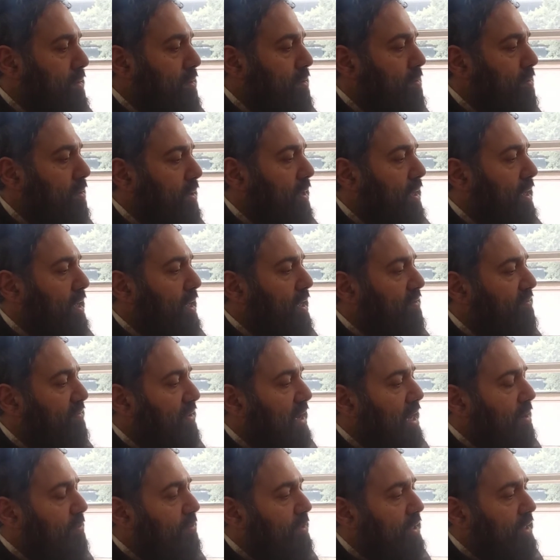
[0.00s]

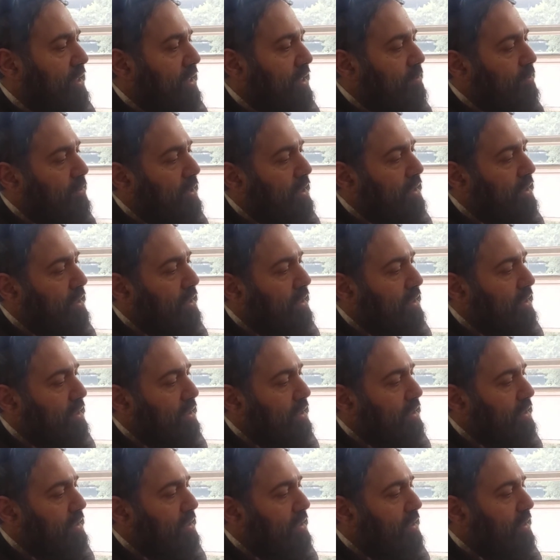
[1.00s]
Ab and Ima
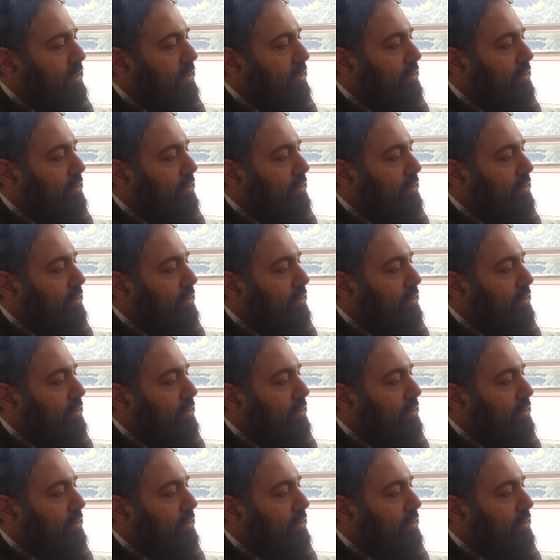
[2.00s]
Ilain,